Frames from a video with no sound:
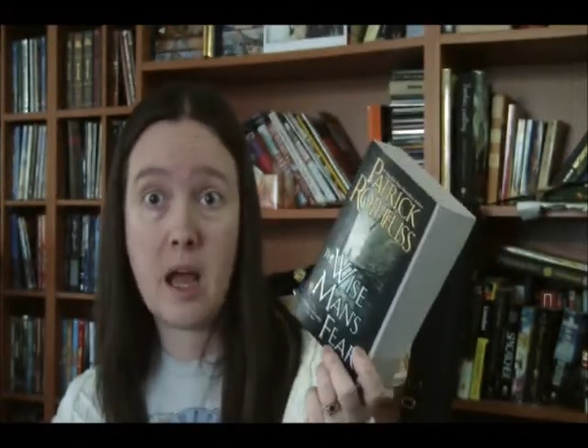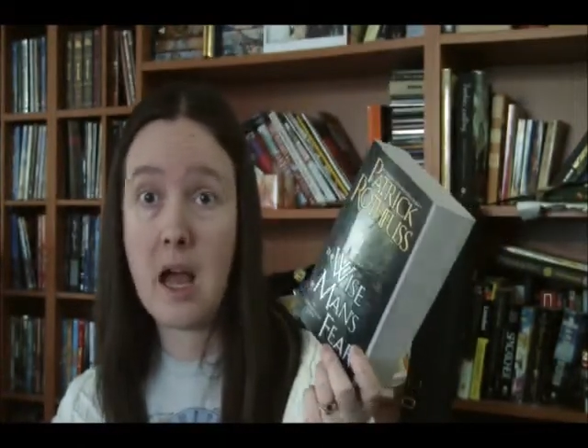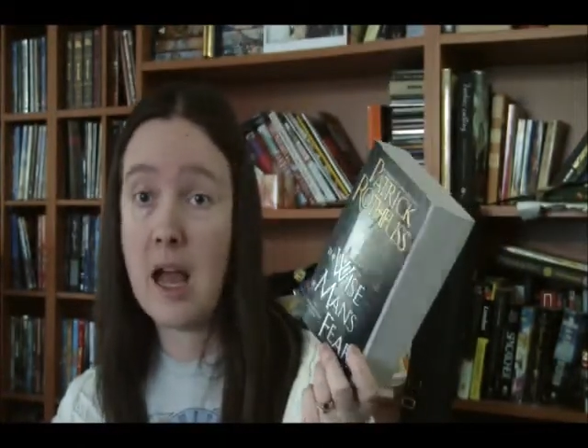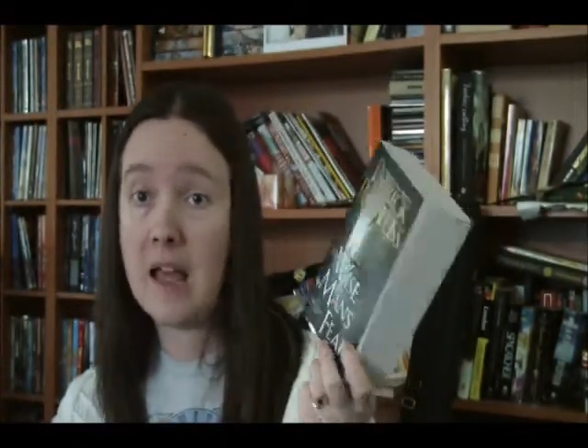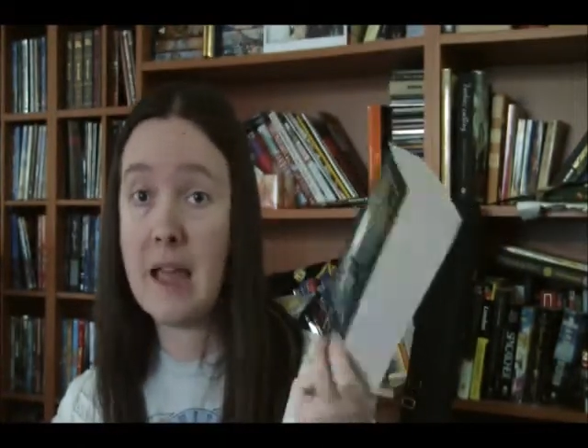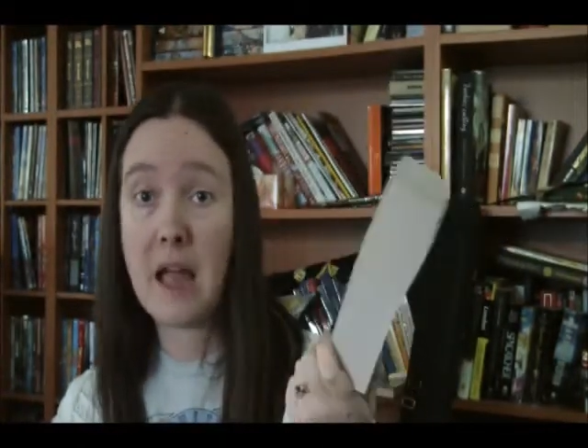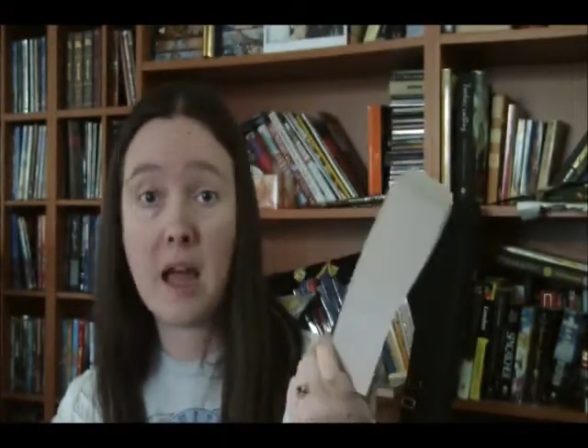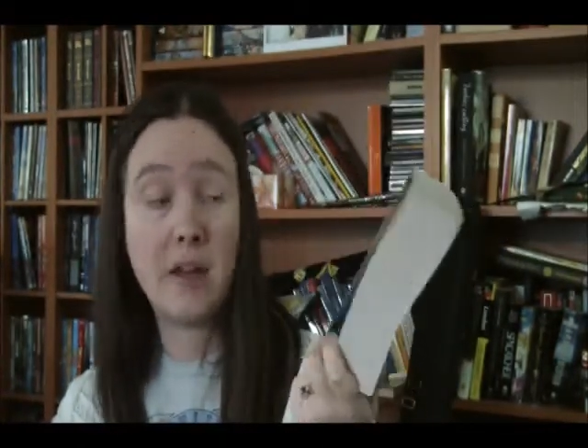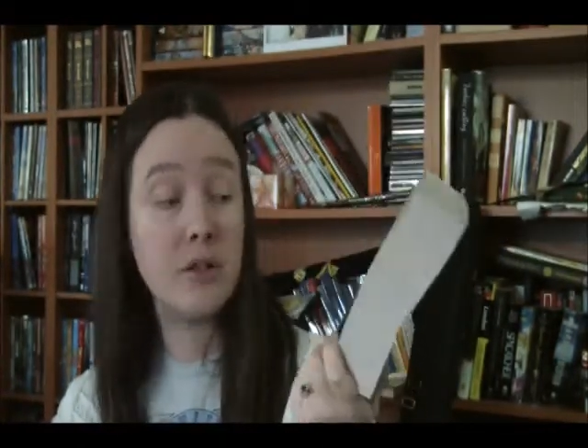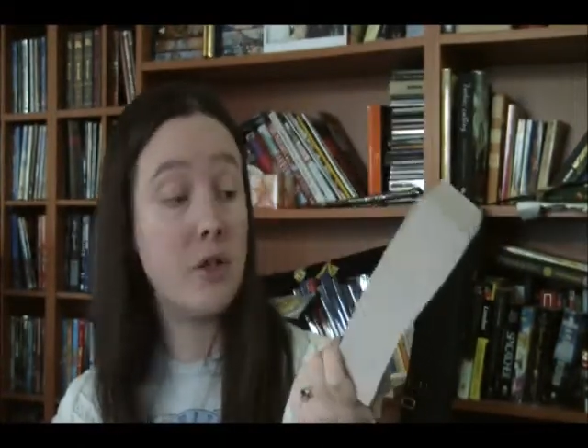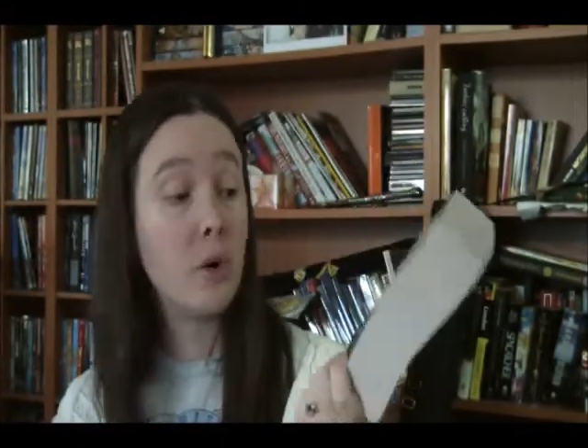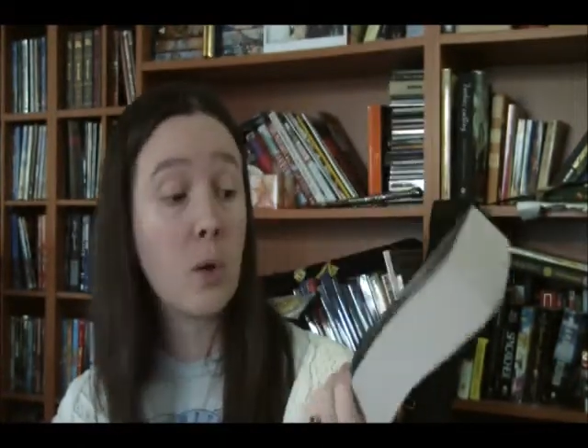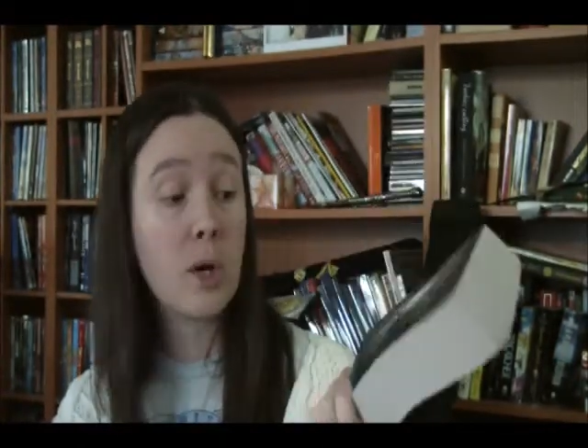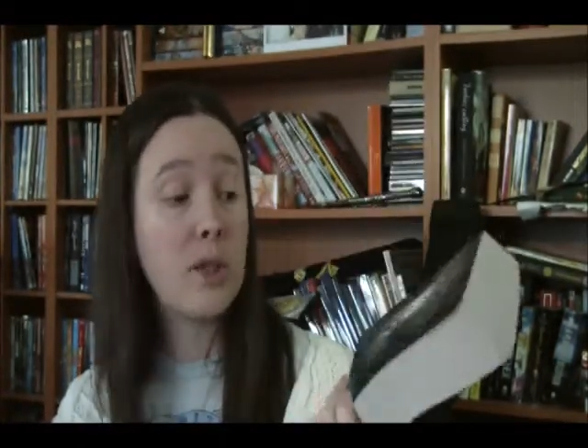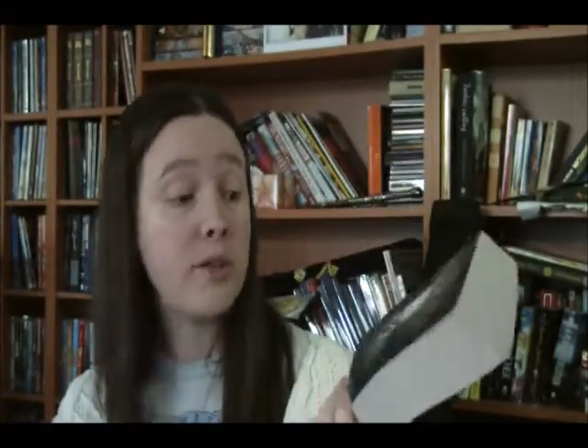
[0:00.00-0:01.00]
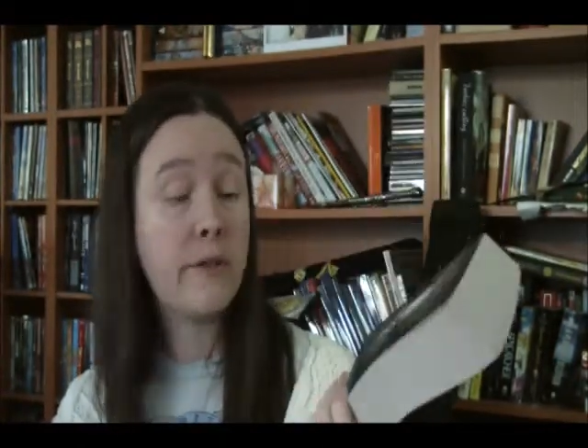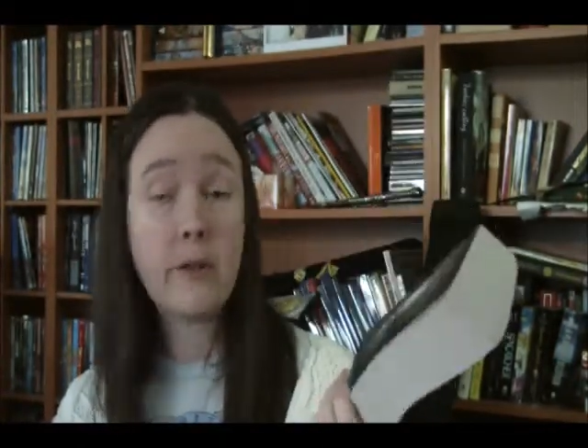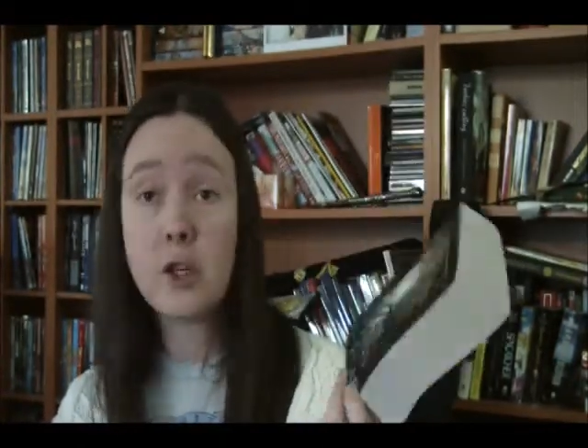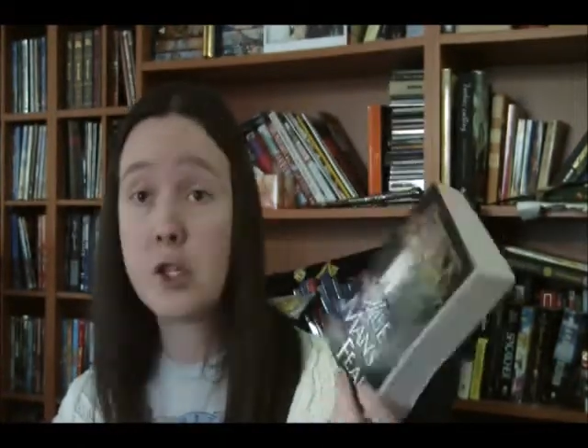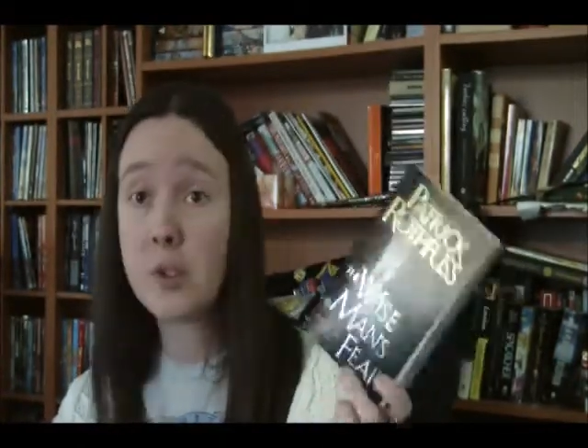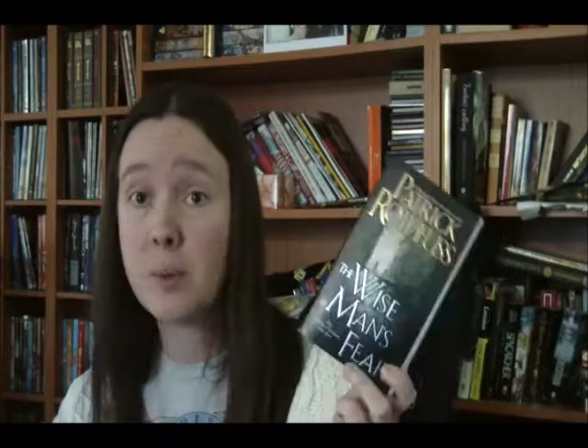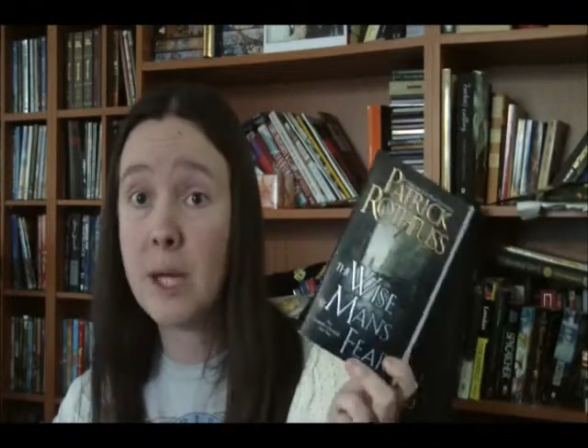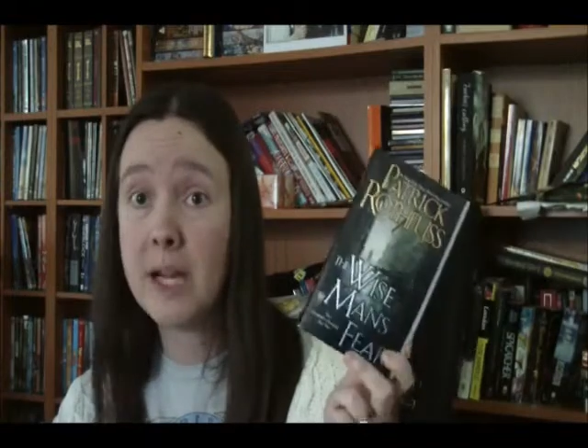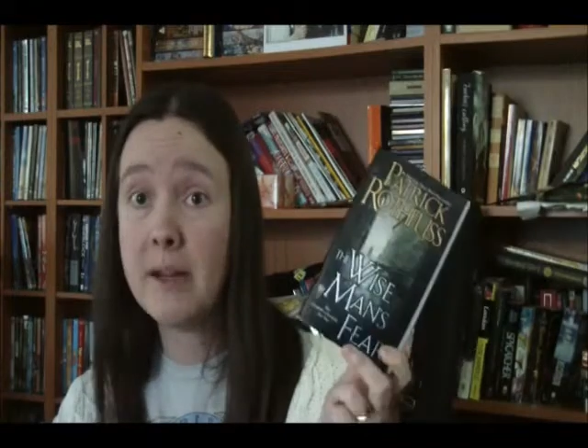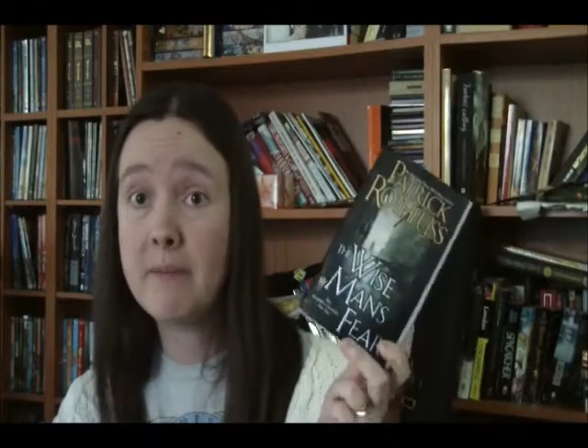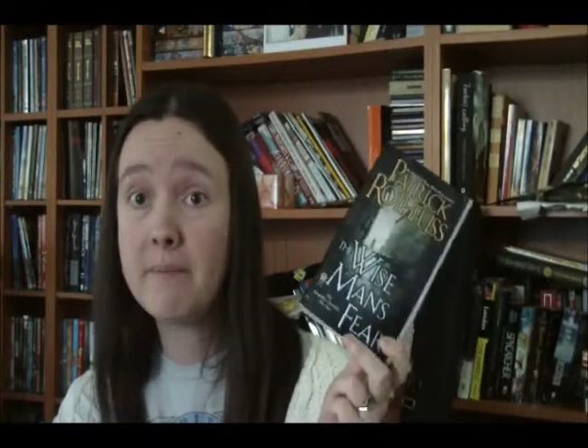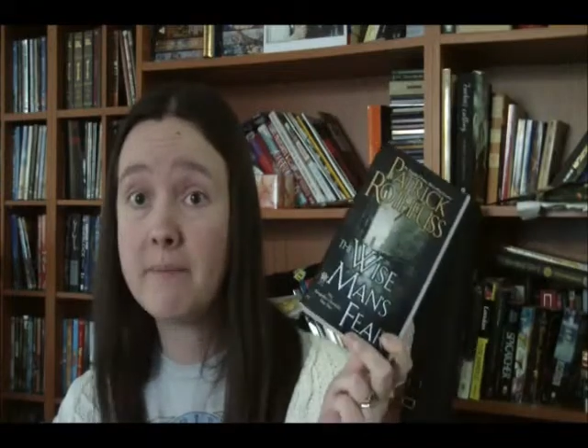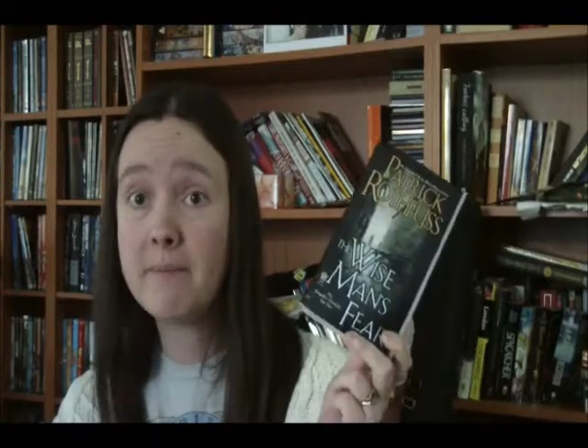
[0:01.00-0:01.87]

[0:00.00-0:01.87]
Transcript: I adored the first one,